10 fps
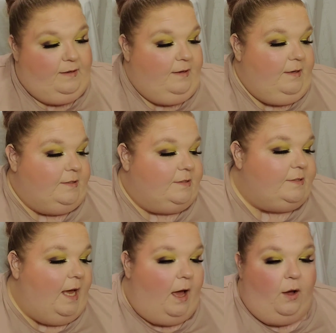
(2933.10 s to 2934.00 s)

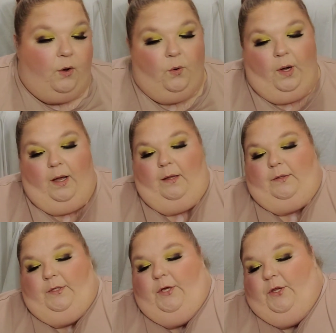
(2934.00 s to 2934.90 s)
So,
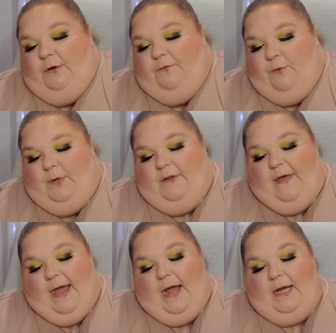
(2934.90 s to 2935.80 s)
you look forward to
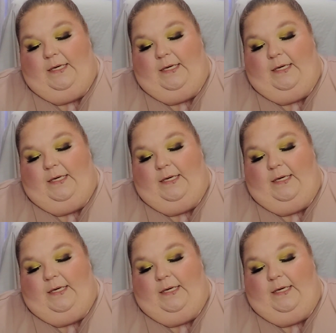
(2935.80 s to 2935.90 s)
that.